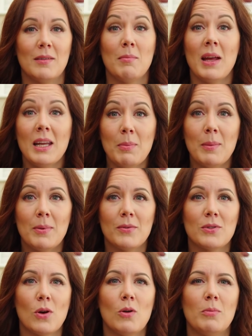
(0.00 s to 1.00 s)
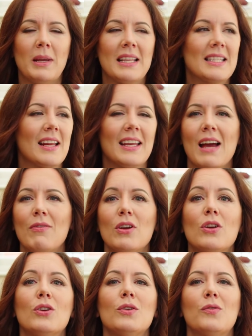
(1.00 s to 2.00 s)
Many people have told me it's like having
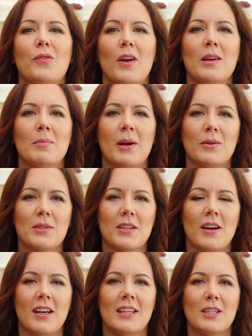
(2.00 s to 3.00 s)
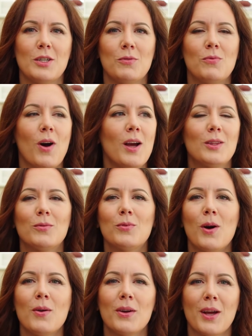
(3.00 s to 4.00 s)
a good friend by your side as you ride the
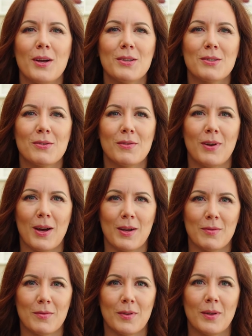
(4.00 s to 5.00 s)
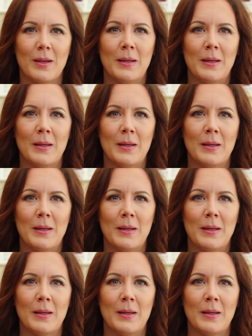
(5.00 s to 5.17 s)
roller coaster of life.